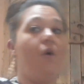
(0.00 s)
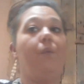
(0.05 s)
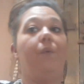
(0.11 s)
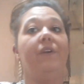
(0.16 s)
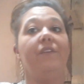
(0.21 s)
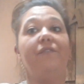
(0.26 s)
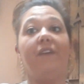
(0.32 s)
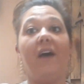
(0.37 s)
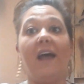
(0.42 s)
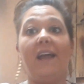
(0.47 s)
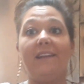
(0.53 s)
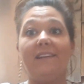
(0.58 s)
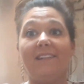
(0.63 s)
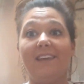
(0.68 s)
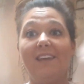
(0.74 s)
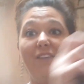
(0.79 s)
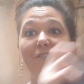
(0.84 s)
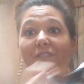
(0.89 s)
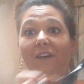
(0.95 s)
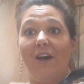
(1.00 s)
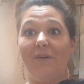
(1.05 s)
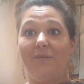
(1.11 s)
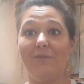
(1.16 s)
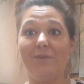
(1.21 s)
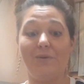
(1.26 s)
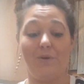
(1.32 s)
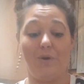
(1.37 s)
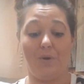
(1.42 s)
We finally
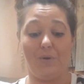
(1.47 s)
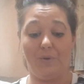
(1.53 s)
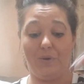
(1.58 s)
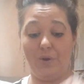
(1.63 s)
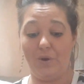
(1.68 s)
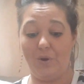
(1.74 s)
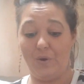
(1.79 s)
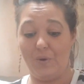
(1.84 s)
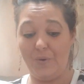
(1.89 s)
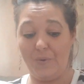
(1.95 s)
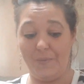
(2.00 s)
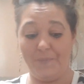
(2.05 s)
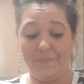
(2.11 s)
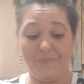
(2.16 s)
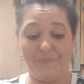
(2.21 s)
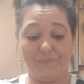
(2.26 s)
found the cocoa,